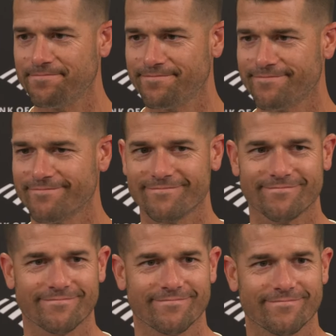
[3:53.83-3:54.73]
What does
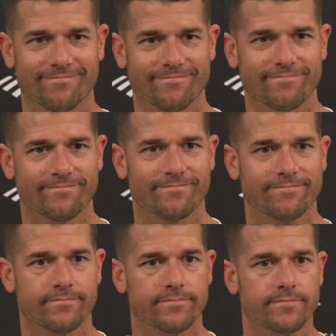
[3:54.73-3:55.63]
Teray bring to the
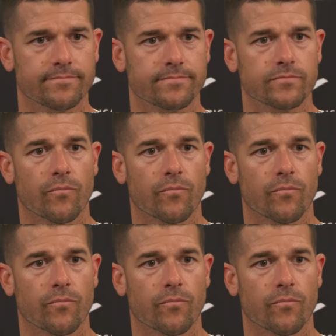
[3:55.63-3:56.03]
defense?